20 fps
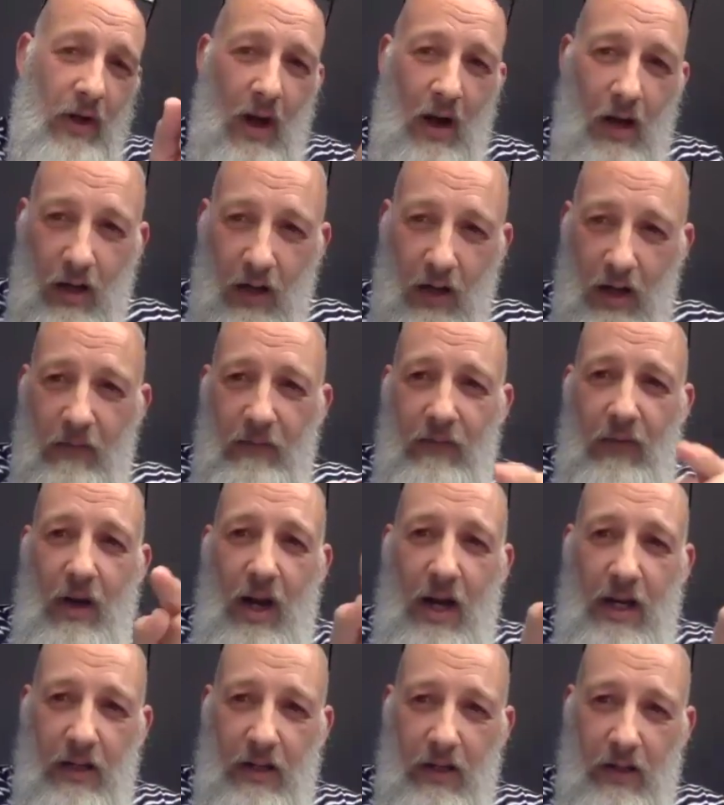are kind of
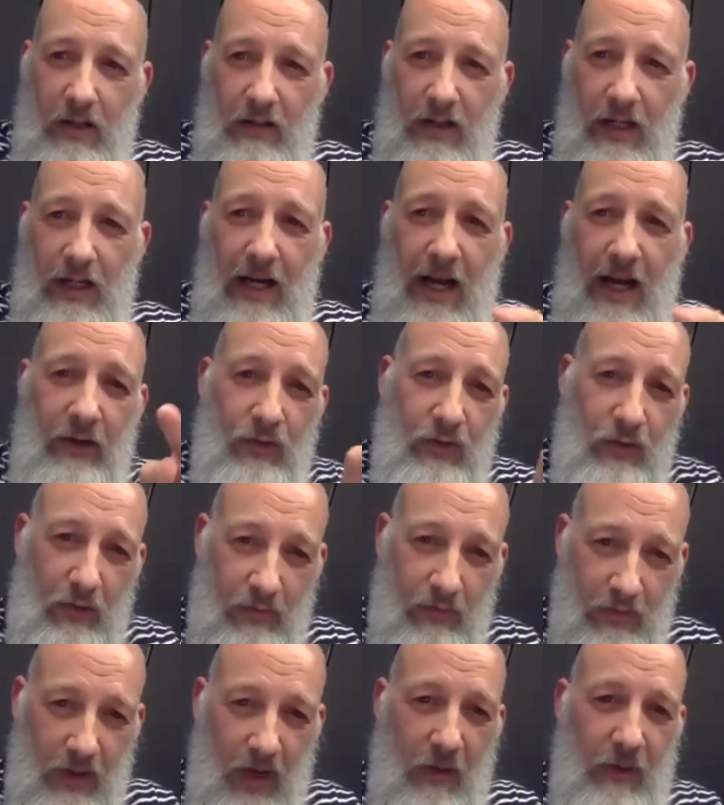like the
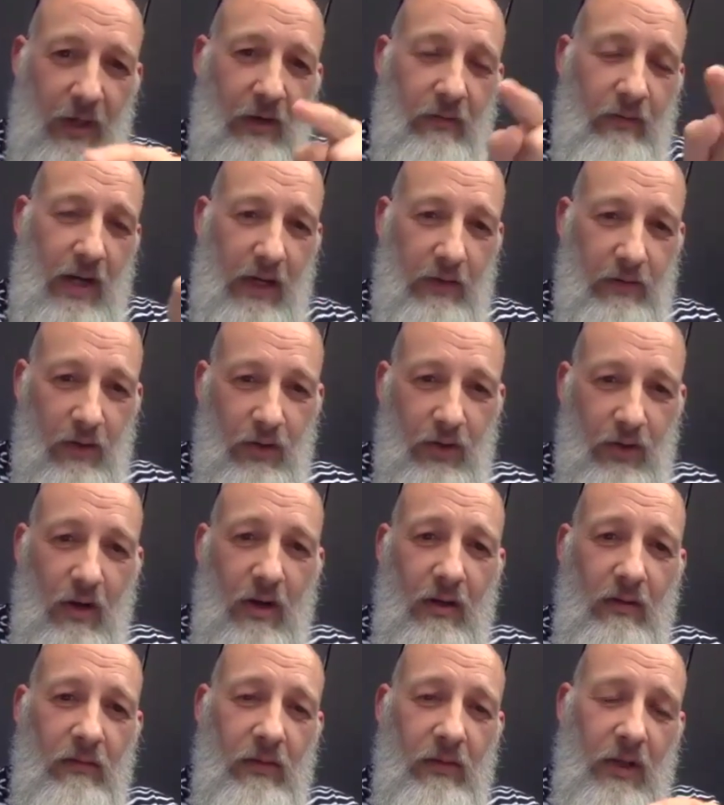electrons going around the
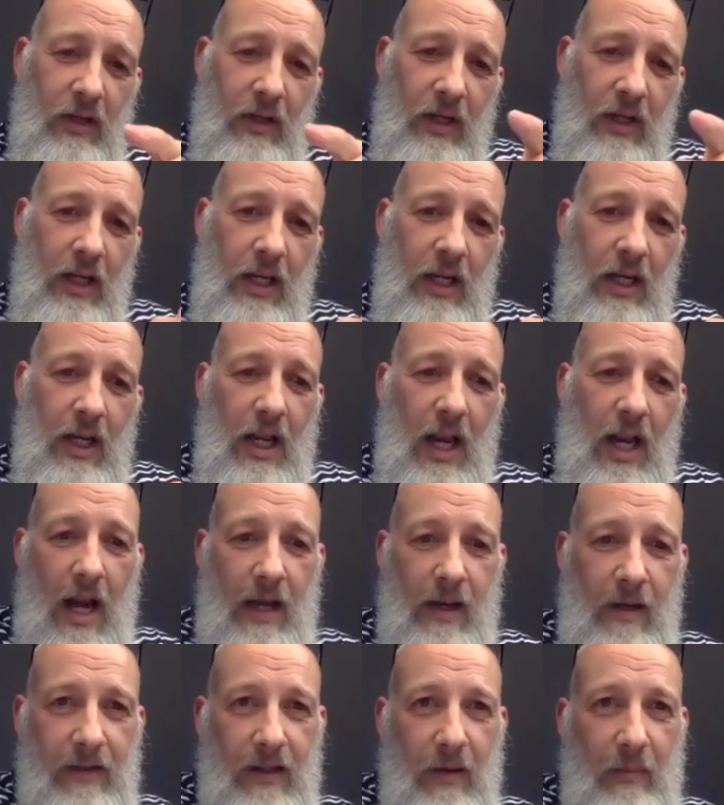child and
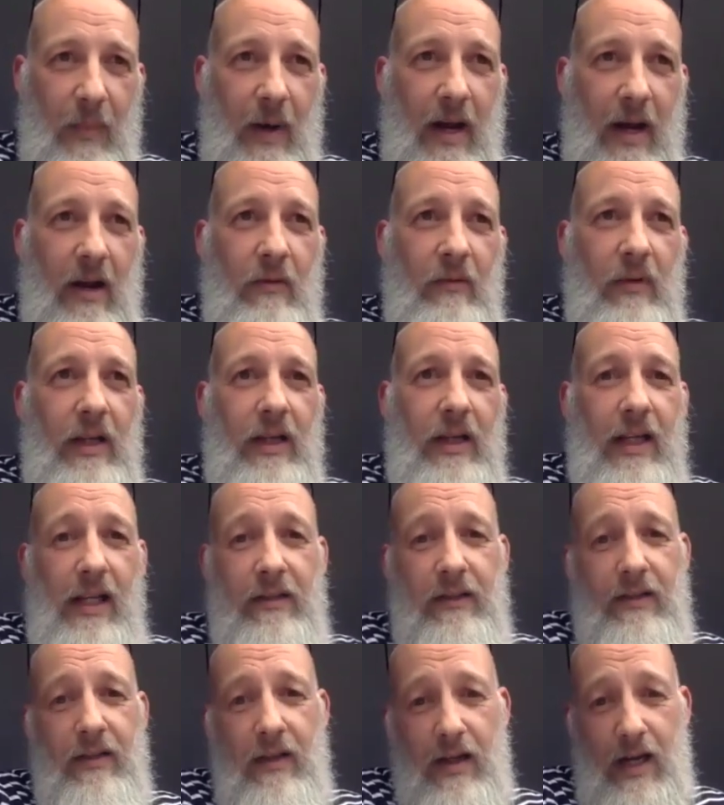it's about
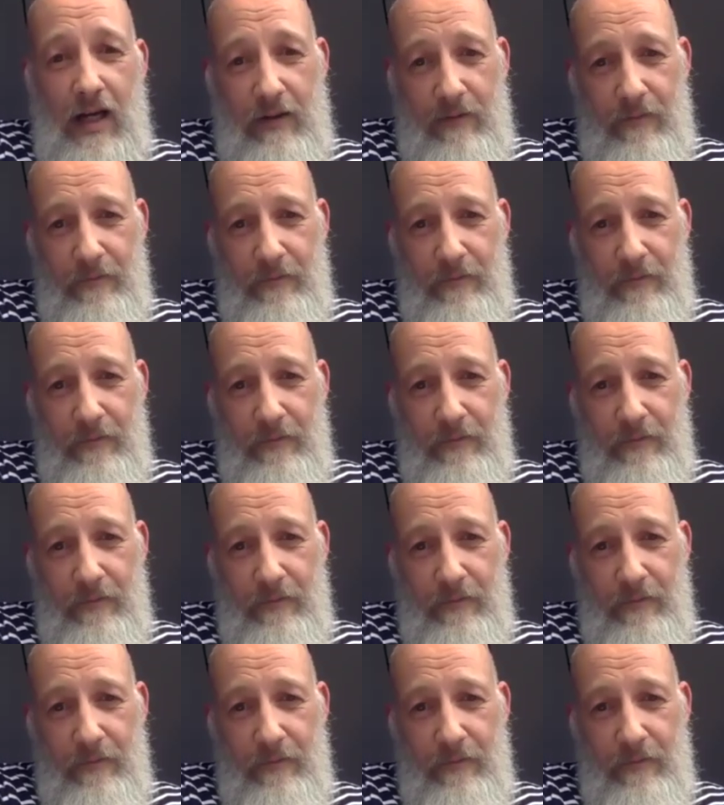listening